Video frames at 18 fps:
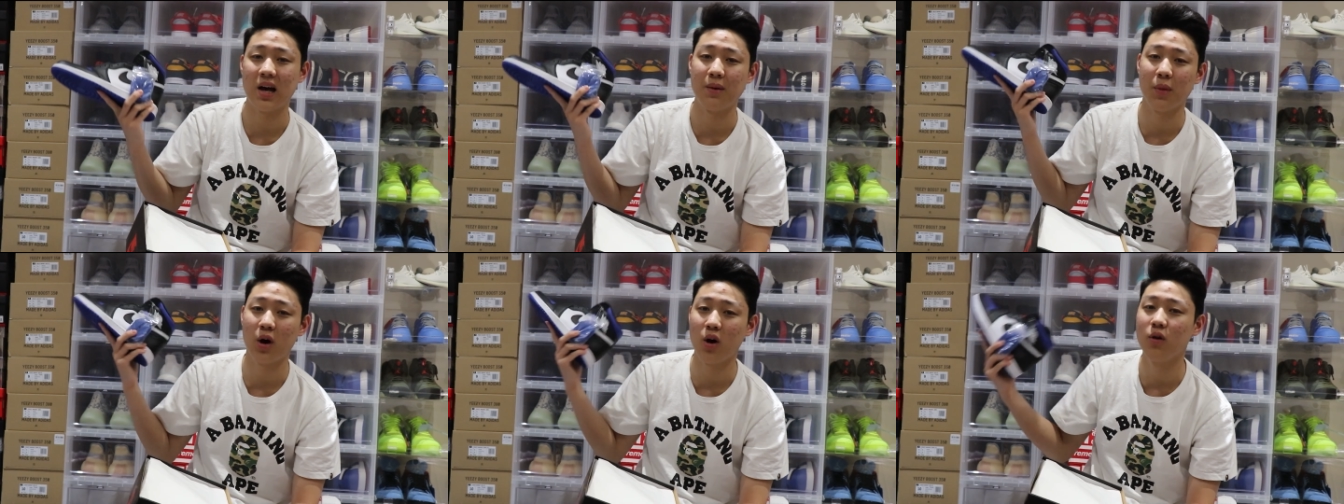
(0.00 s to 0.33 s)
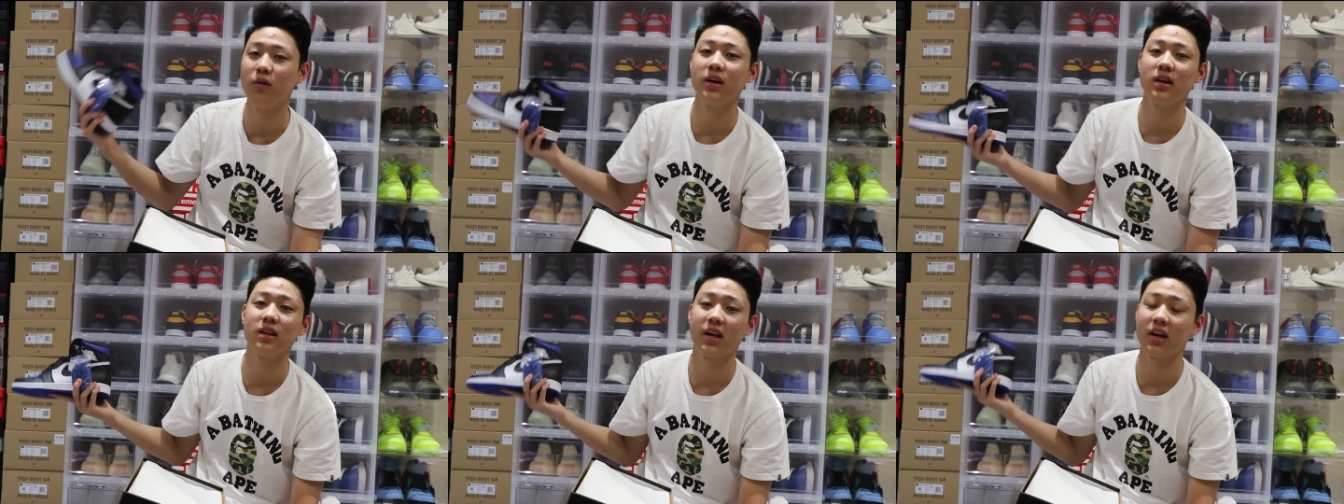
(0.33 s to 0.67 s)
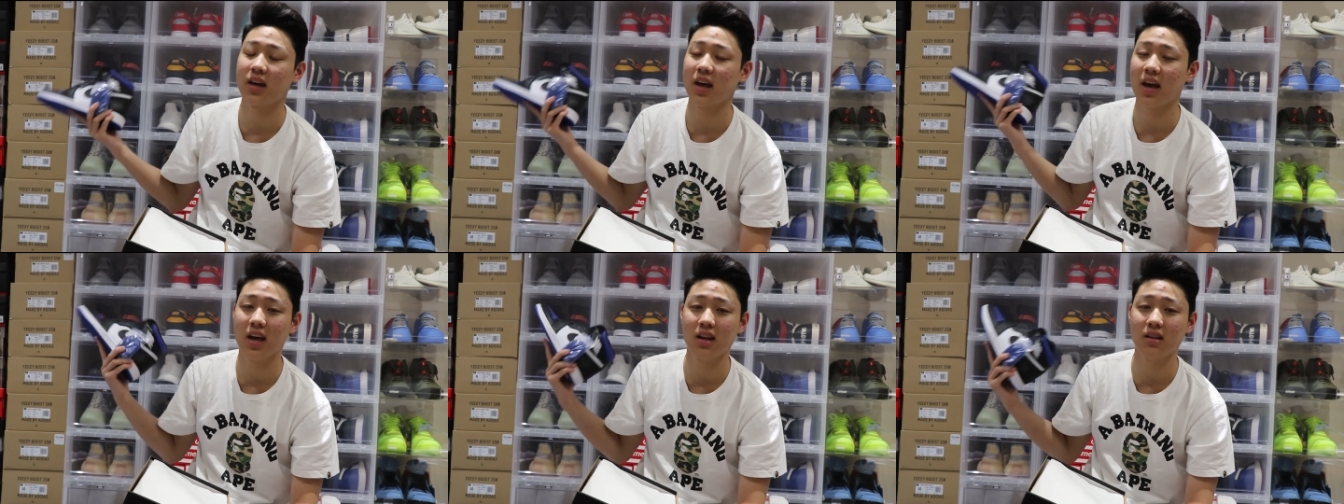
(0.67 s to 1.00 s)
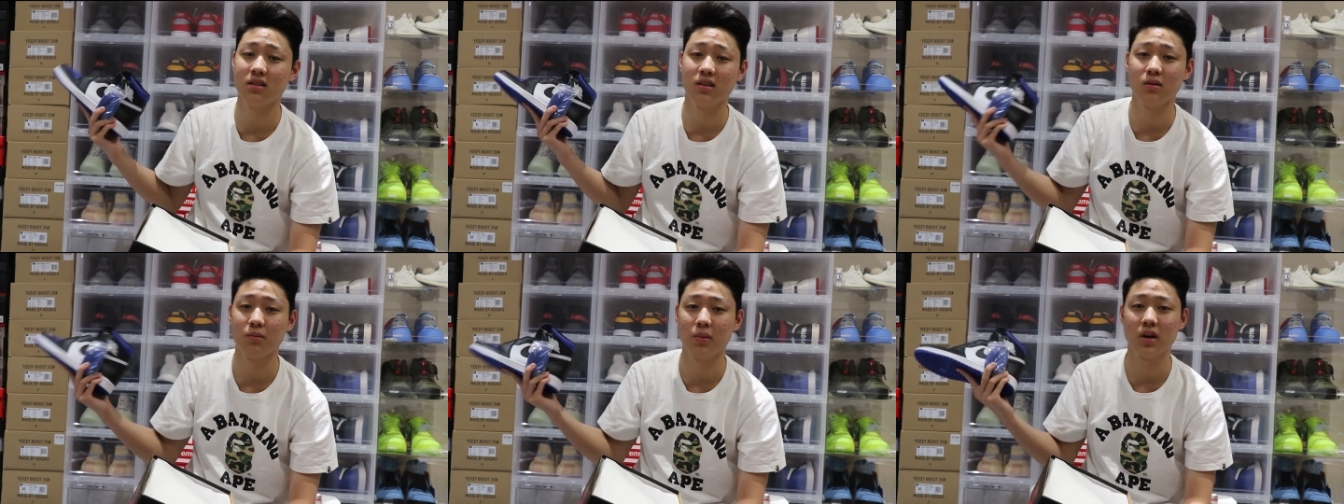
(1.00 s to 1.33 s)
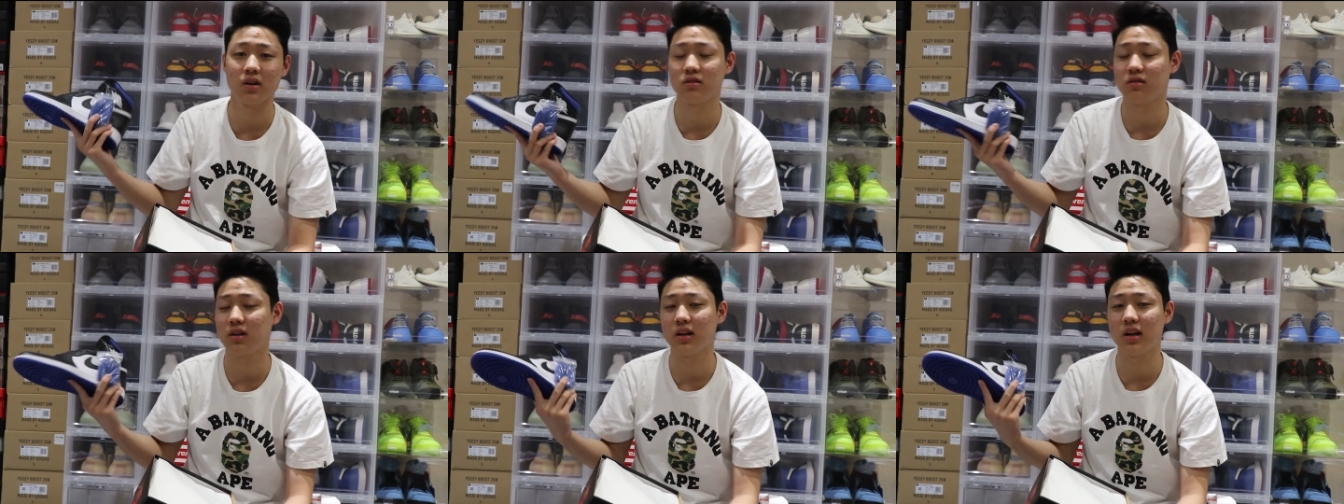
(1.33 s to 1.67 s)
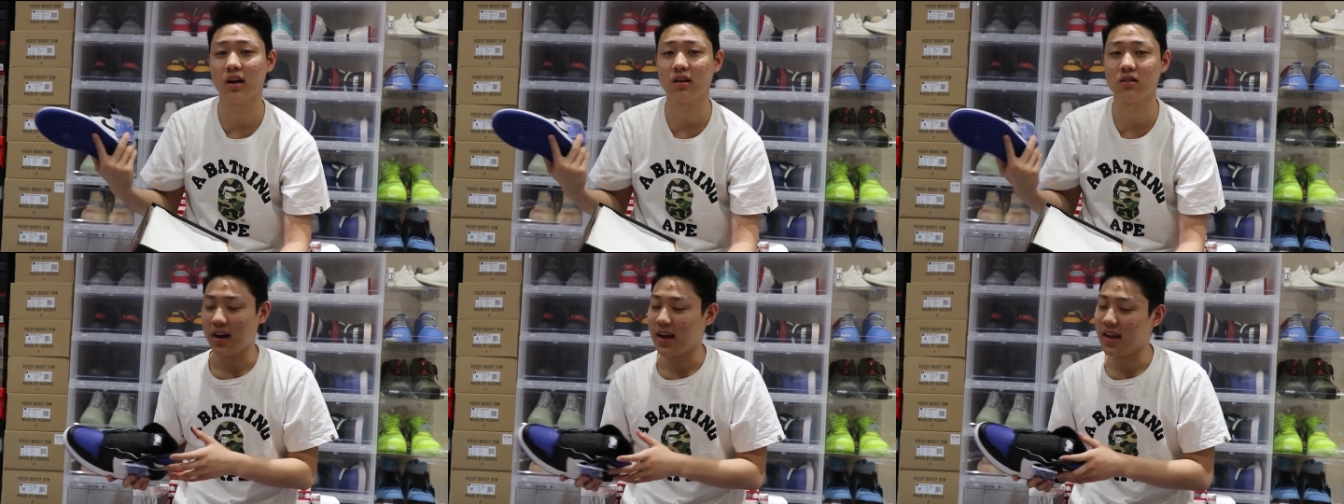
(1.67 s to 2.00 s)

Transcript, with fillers: I'm holding like 18 pairs right now.